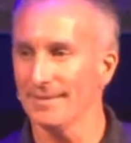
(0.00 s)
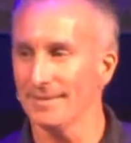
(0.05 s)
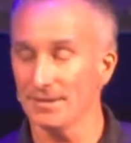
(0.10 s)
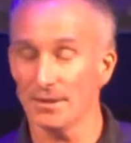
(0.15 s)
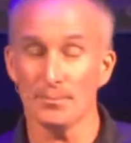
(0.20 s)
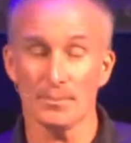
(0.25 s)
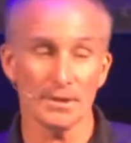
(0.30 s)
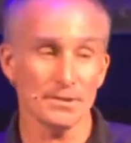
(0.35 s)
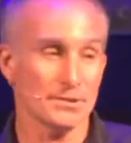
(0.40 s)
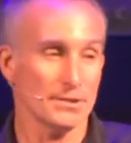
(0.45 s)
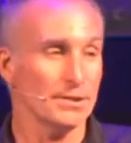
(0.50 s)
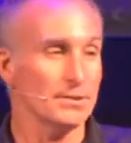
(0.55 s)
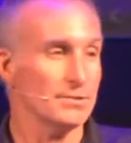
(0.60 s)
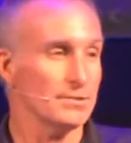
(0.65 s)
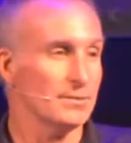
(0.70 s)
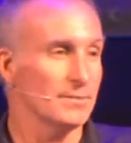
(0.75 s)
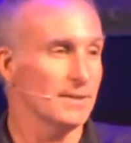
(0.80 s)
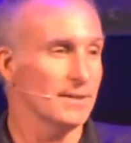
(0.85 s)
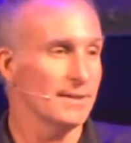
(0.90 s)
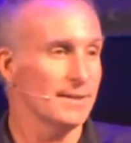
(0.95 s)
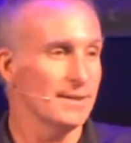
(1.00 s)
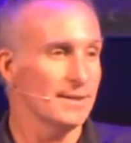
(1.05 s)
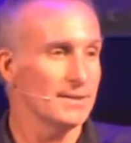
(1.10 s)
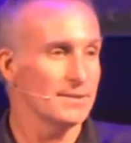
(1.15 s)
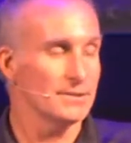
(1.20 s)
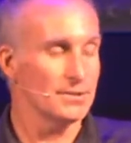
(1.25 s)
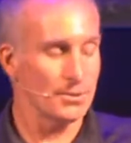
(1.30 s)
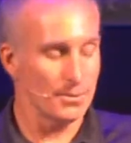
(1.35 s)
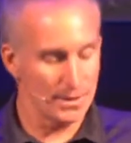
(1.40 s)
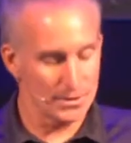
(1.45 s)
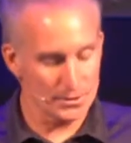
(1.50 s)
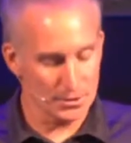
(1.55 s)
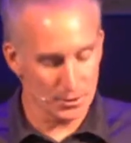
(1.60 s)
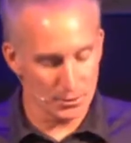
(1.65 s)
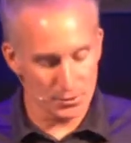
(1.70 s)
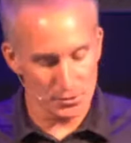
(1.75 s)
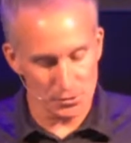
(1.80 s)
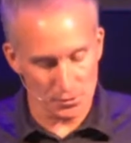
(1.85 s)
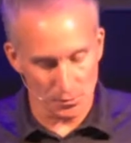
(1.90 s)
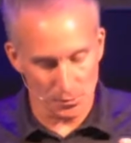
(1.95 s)
that make sense? So as a
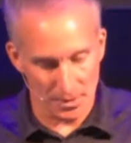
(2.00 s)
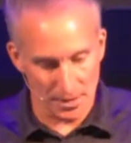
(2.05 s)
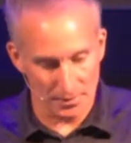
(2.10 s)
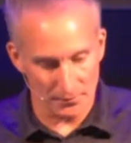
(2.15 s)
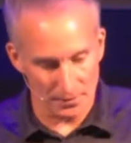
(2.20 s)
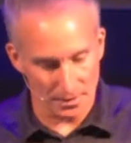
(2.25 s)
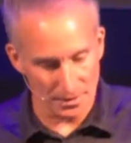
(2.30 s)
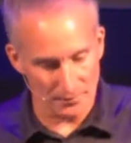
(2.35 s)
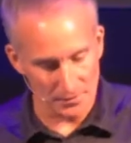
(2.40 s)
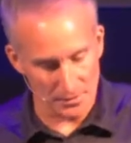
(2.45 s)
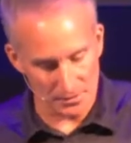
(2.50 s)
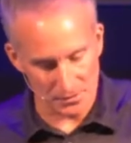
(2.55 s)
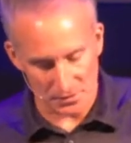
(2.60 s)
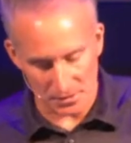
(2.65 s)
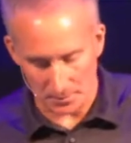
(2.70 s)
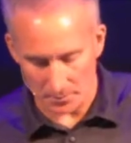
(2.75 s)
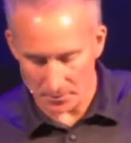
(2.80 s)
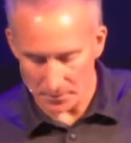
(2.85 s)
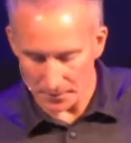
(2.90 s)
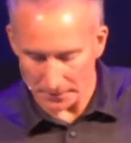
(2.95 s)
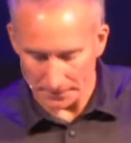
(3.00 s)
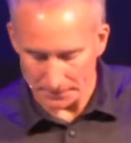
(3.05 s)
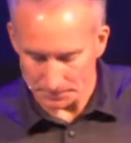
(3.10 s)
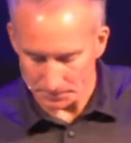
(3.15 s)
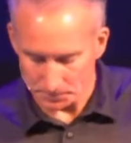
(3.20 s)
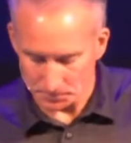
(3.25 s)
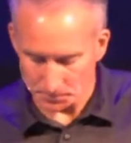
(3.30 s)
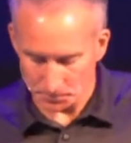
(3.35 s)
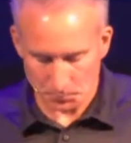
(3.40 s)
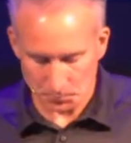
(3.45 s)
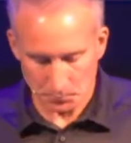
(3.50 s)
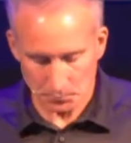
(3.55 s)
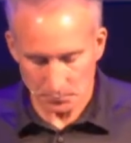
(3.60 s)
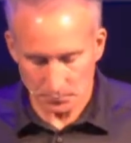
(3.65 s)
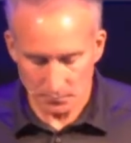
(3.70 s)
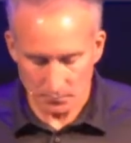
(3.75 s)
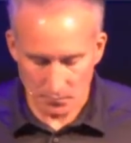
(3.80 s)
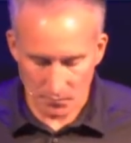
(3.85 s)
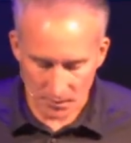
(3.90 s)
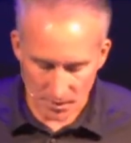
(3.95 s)
Christian, we have to have that same thing.
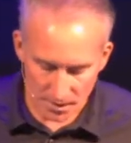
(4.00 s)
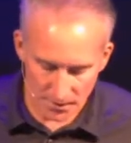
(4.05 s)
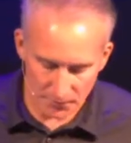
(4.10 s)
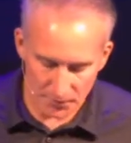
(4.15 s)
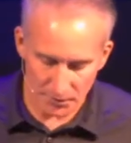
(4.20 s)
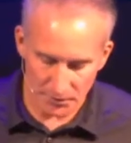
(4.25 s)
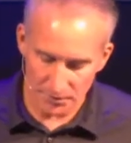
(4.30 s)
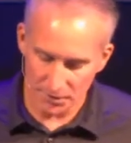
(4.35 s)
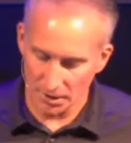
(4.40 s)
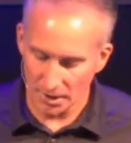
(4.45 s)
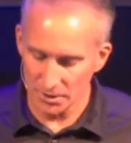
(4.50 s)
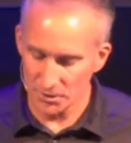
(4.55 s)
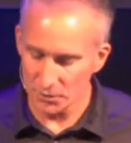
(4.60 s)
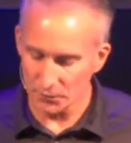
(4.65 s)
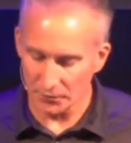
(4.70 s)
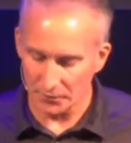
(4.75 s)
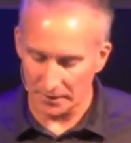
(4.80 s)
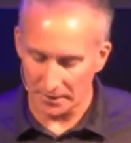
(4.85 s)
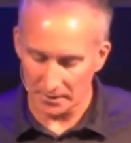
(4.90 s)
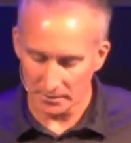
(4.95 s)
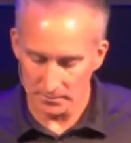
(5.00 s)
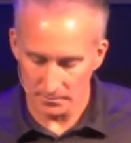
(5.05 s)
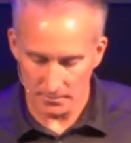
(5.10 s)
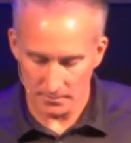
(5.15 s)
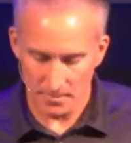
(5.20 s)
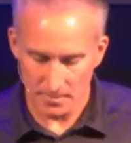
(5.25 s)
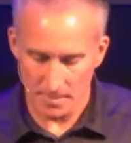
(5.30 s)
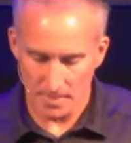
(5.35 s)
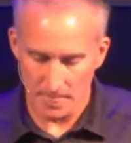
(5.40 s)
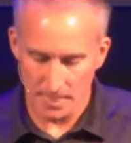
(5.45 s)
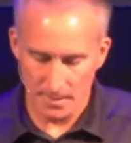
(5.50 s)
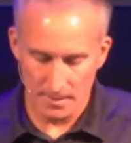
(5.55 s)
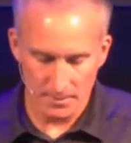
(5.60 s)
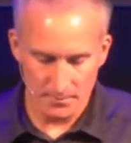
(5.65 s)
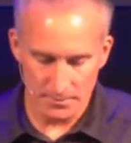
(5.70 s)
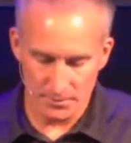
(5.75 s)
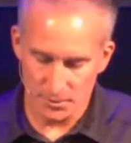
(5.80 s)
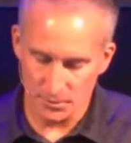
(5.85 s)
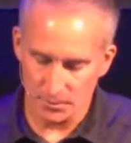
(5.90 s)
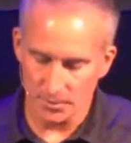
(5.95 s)
If you're a Dodger fan,
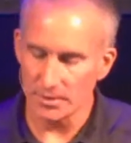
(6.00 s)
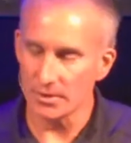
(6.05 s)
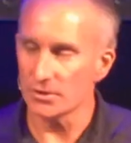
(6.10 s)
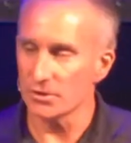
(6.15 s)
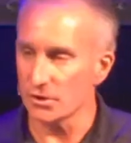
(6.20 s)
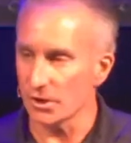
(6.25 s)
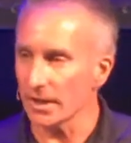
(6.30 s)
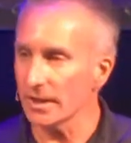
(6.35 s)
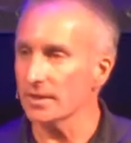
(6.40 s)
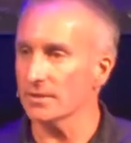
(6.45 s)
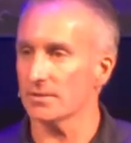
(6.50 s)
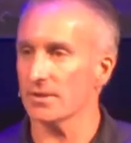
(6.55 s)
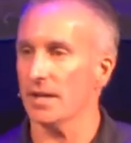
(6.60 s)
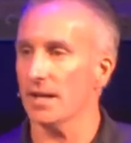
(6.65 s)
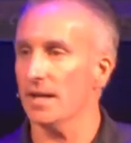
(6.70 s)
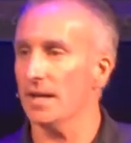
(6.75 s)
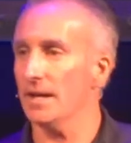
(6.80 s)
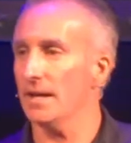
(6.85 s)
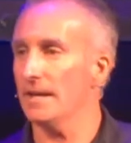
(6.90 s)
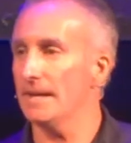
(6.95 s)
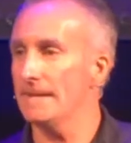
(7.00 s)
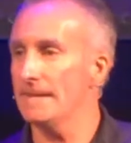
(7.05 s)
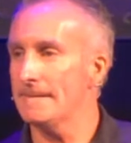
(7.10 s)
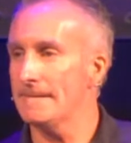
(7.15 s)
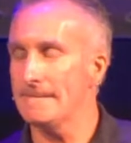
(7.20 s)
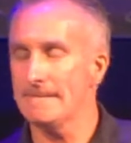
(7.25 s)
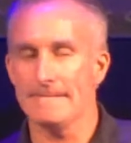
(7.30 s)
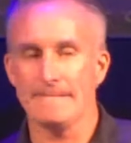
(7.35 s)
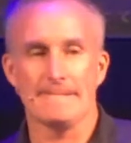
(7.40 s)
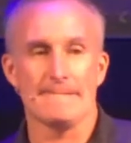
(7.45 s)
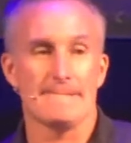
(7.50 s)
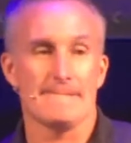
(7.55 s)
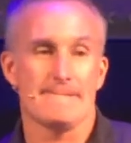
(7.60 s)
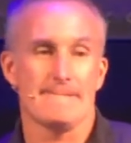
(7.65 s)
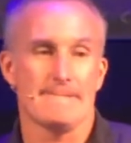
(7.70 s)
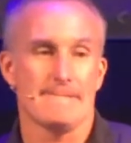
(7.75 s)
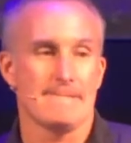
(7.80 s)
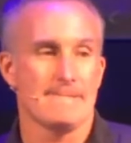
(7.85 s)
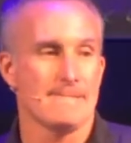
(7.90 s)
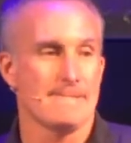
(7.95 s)
but you're wearing a Giants hat,
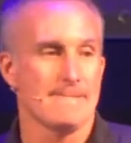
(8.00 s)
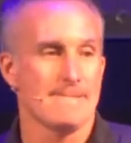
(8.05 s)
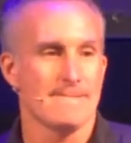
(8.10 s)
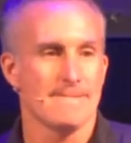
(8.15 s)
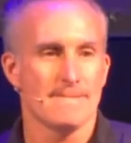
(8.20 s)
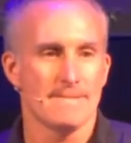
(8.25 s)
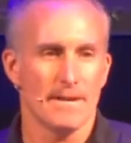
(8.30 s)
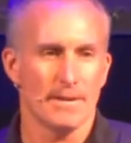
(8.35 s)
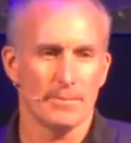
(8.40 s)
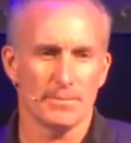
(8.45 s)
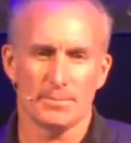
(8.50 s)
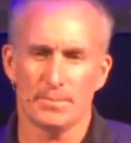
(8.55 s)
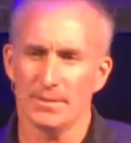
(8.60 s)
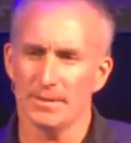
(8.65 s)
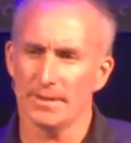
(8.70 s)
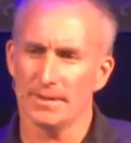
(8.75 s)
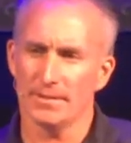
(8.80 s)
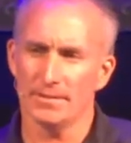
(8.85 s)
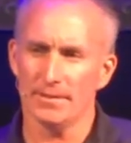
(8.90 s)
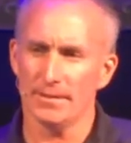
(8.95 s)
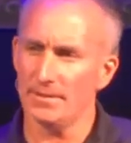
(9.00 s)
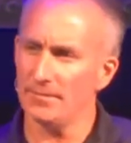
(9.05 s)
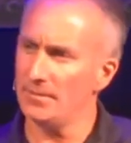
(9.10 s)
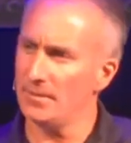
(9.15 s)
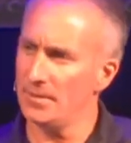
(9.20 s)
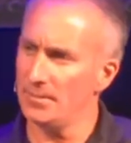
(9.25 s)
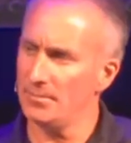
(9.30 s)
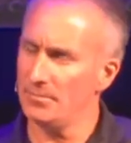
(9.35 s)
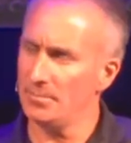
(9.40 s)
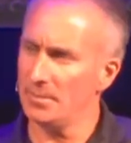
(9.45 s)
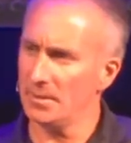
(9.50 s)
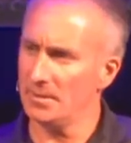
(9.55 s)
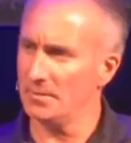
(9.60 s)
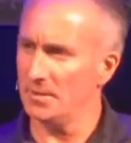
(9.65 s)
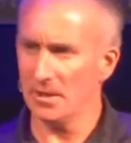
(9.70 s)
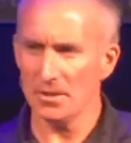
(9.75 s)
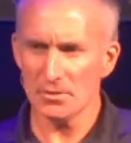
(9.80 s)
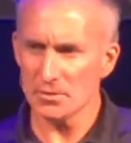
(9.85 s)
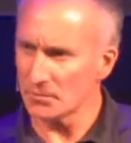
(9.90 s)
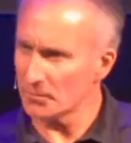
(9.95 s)
I would be like, you're not a very big
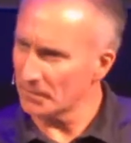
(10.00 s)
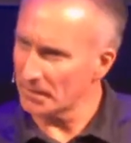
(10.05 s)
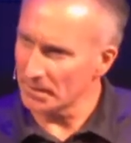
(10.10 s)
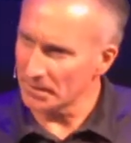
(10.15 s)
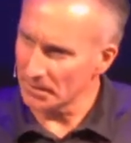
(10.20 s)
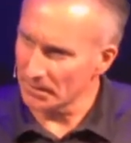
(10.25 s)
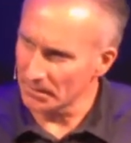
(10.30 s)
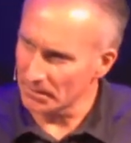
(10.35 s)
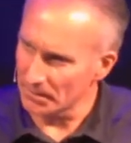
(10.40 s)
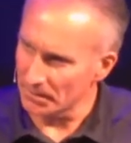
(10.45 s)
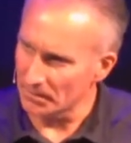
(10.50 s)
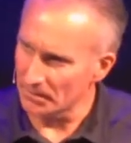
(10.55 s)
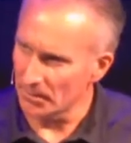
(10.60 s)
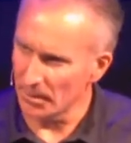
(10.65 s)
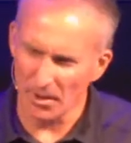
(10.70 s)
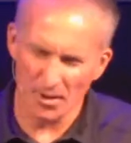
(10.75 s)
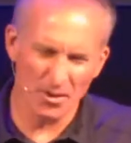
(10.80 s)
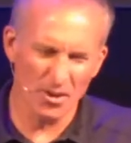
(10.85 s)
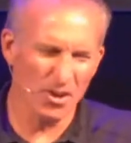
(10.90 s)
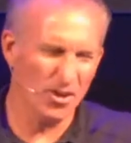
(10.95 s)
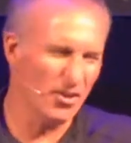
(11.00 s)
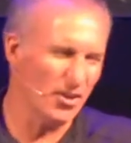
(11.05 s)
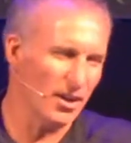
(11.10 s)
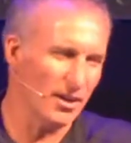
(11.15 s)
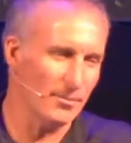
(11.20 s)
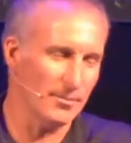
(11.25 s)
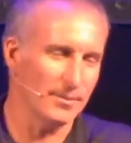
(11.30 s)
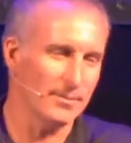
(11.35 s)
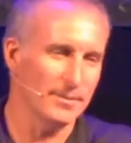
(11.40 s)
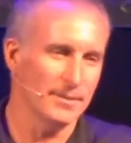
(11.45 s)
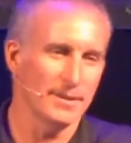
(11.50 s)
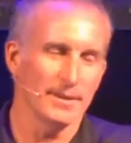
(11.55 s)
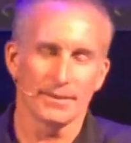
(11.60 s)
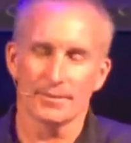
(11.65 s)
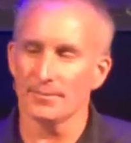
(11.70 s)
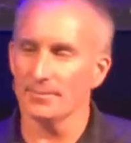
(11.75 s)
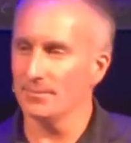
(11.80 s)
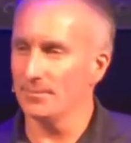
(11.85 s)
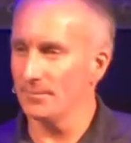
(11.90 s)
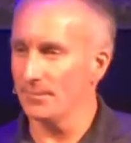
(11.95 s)
Dodger fan, are you? Oh, no, I'm, uh,
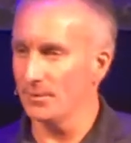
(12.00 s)
you